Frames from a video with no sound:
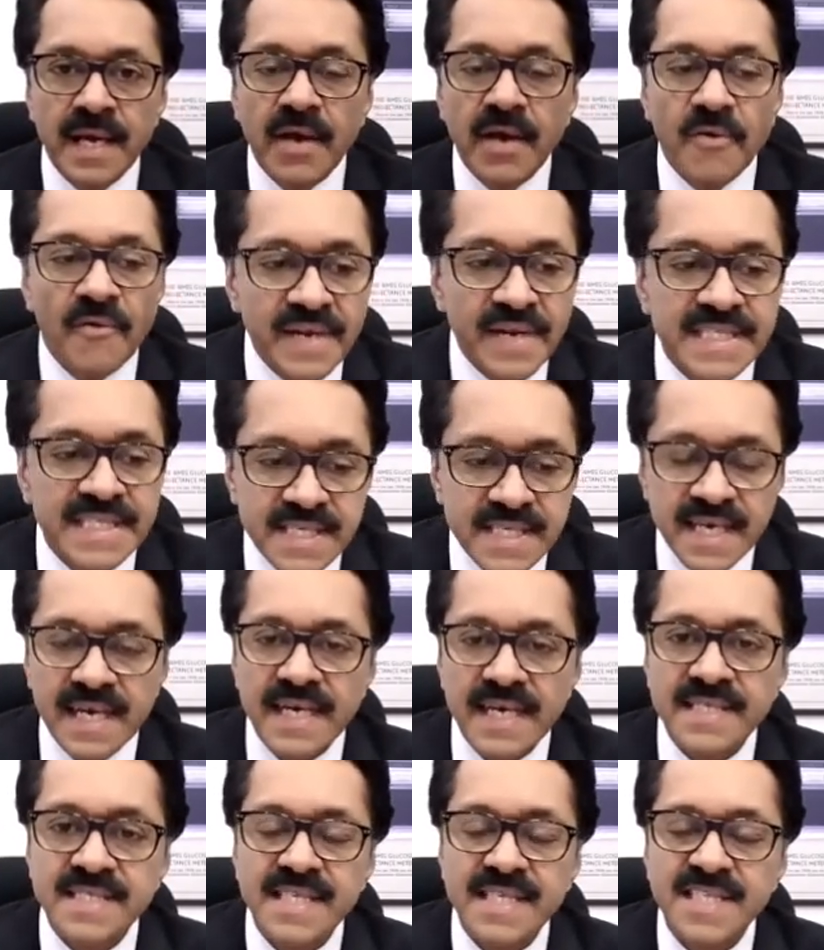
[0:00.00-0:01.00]
A
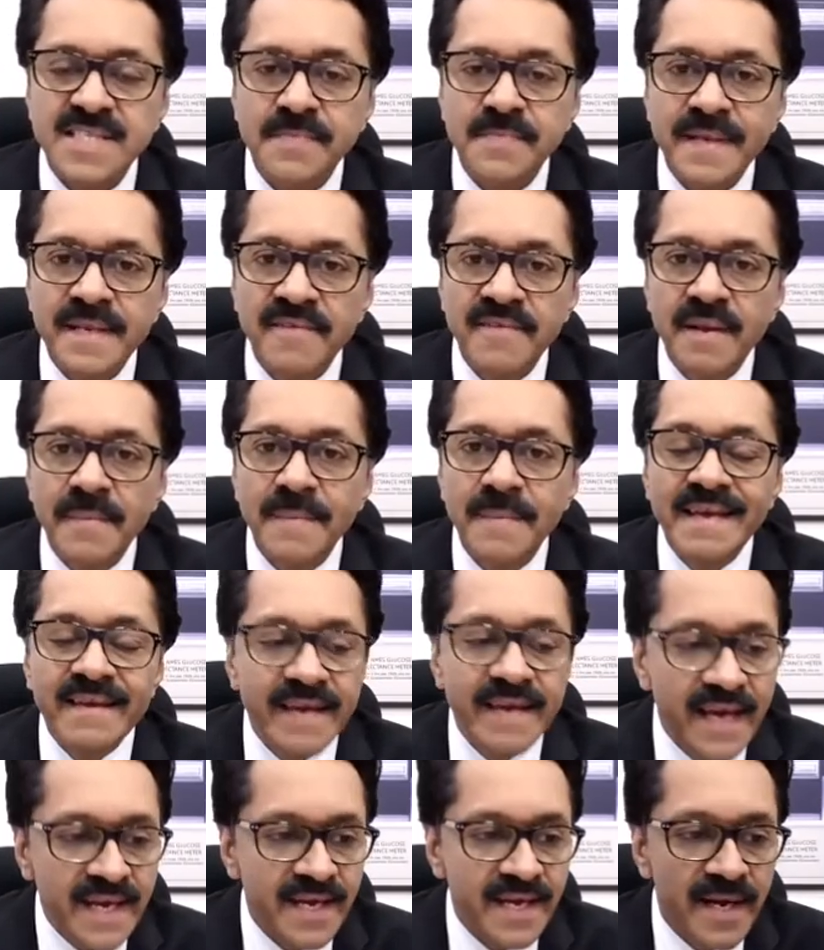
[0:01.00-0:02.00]
risk assessment will be
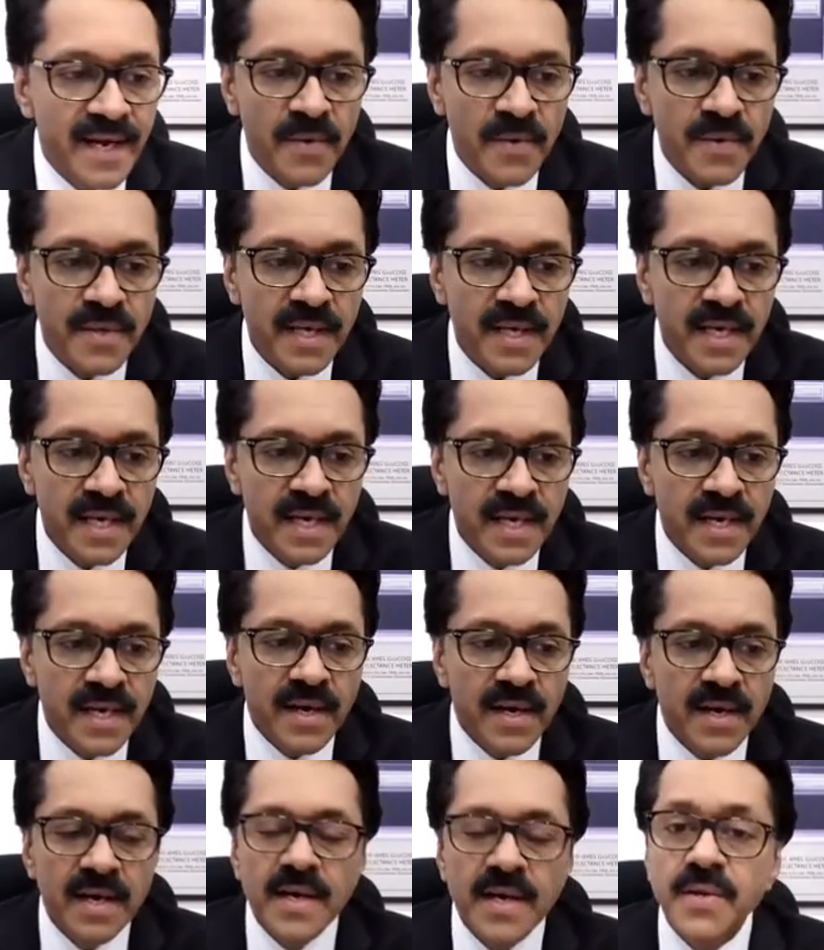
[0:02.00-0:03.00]
carried out
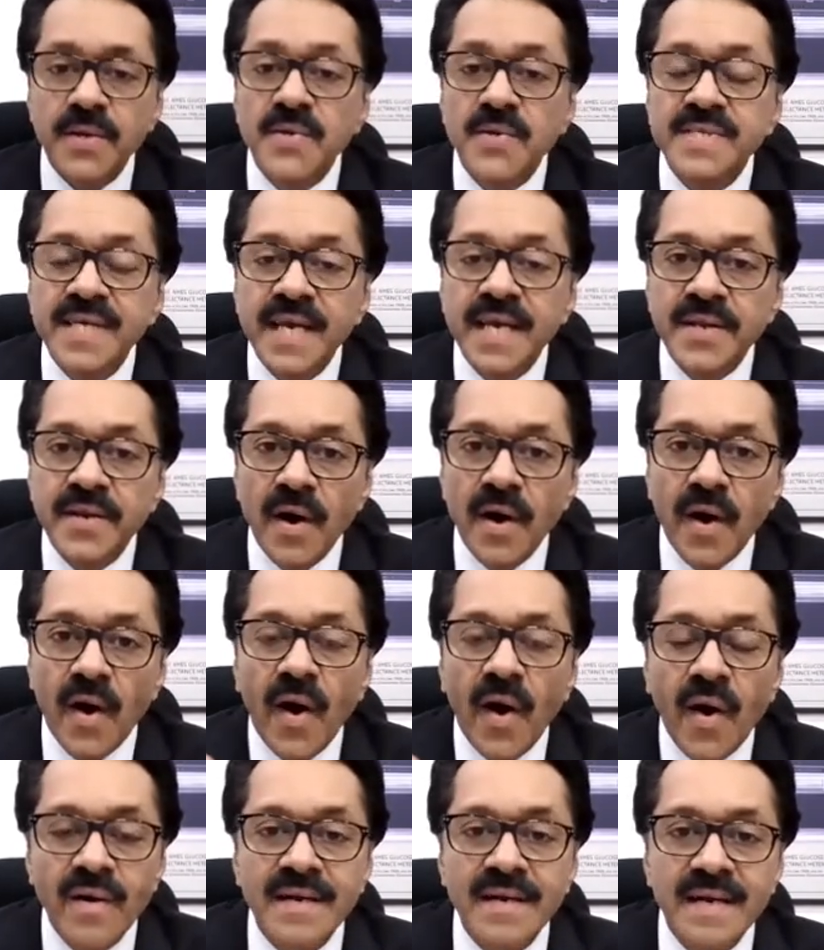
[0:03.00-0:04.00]
using an
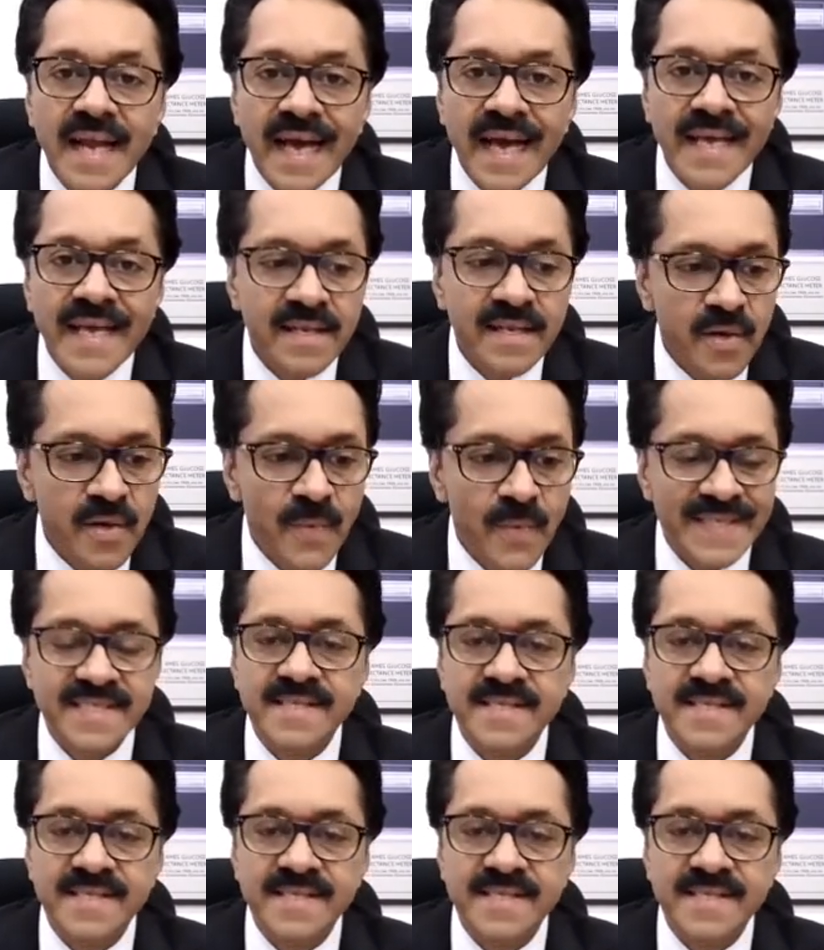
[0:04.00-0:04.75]
online